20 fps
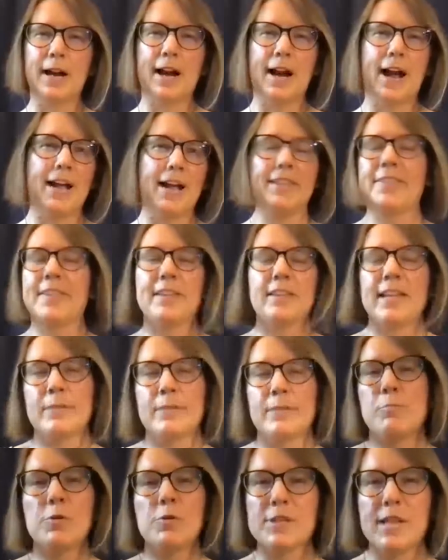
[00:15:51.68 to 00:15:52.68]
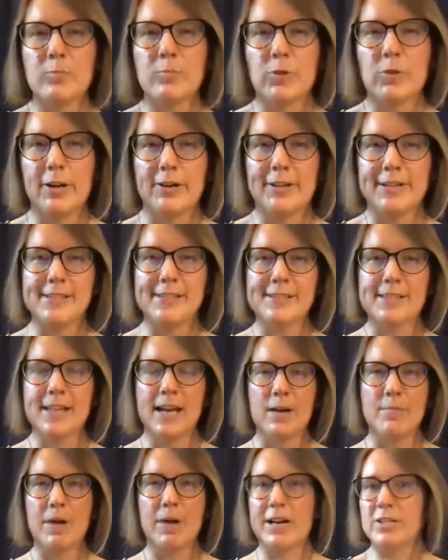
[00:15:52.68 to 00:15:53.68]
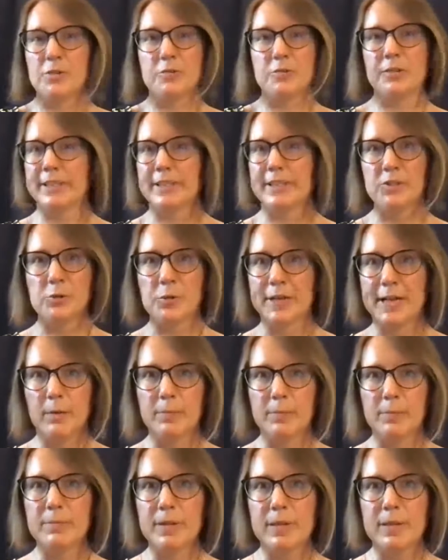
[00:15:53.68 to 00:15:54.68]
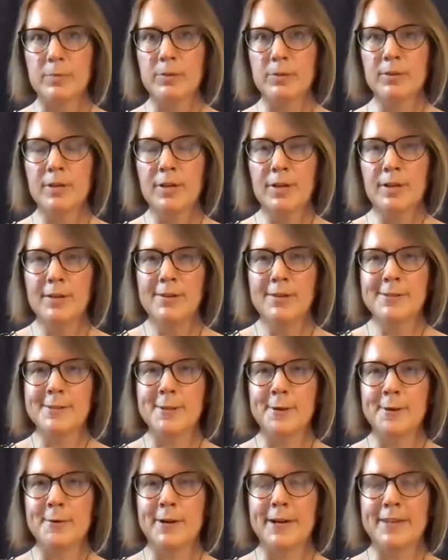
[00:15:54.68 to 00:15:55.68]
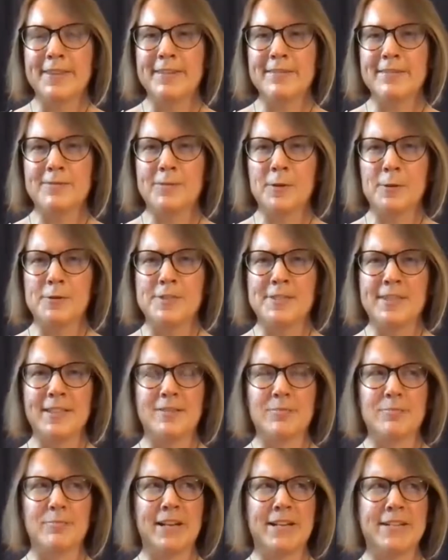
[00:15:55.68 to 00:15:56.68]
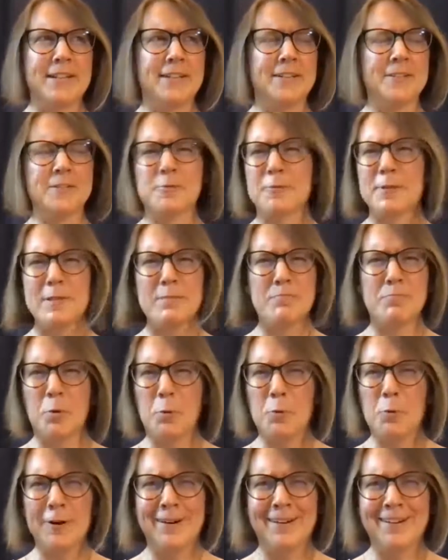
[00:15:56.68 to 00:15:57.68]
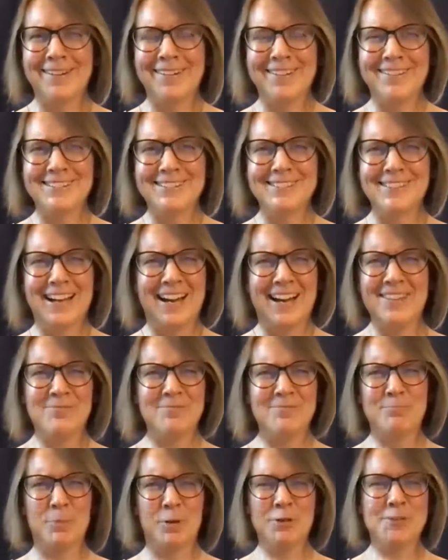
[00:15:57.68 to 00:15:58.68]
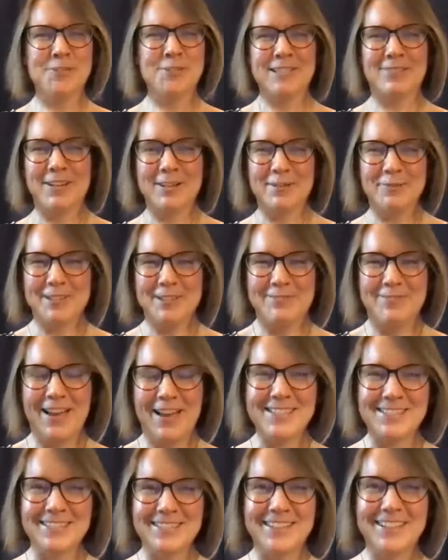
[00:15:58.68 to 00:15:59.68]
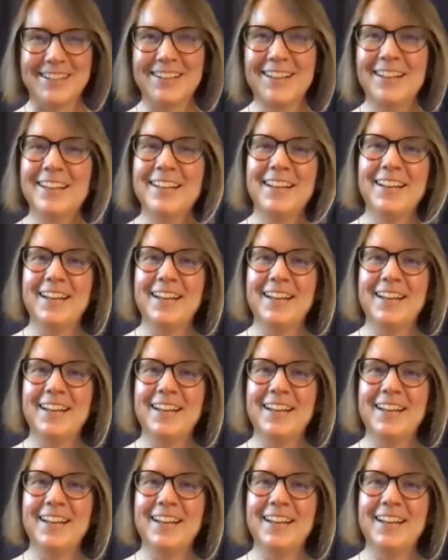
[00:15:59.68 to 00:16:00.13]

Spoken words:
I think like most librarians, I just really enjoy helping people. So I think folks think metadata is really boring, and I personally find it really fascinating.